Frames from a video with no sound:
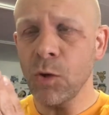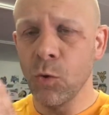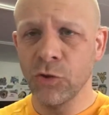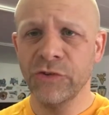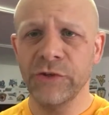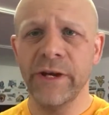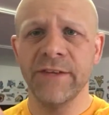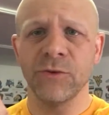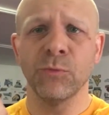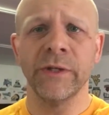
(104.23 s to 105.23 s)
Orange Theory
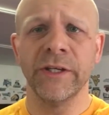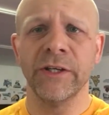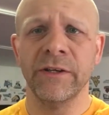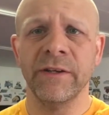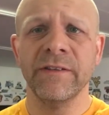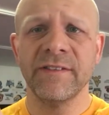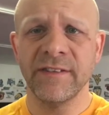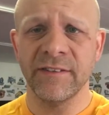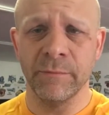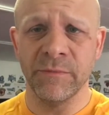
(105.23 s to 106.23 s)
has a really good
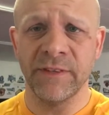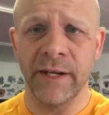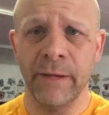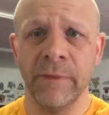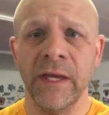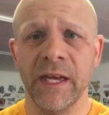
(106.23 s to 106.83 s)
system set up.